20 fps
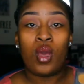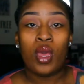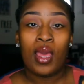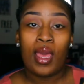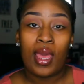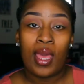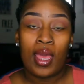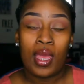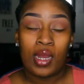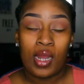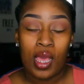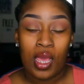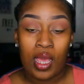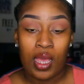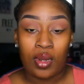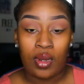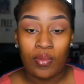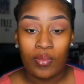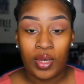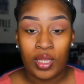ahead
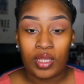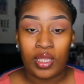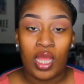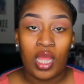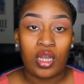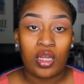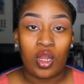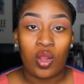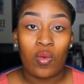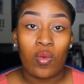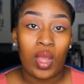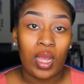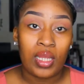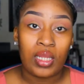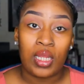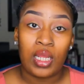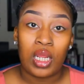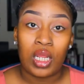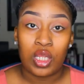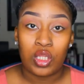and put that
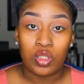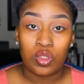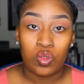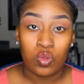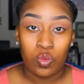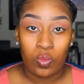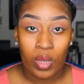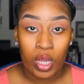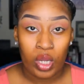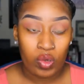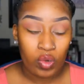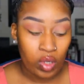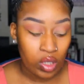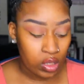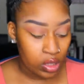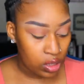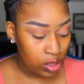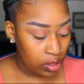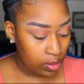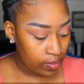directly into my
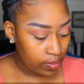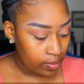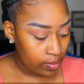crease.